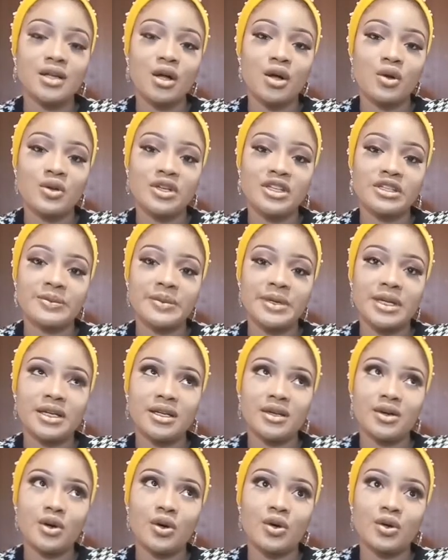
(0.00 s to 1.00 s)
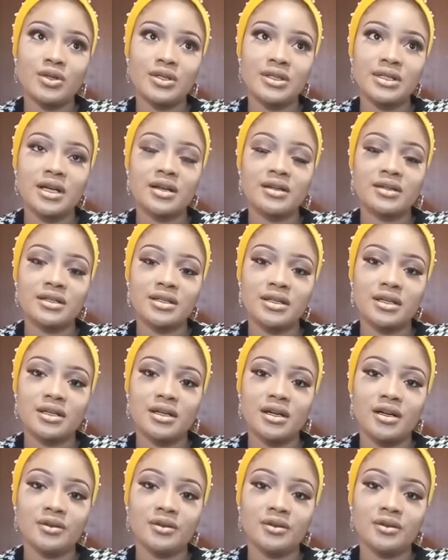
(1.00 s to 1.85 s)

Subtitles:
always been August Alsina.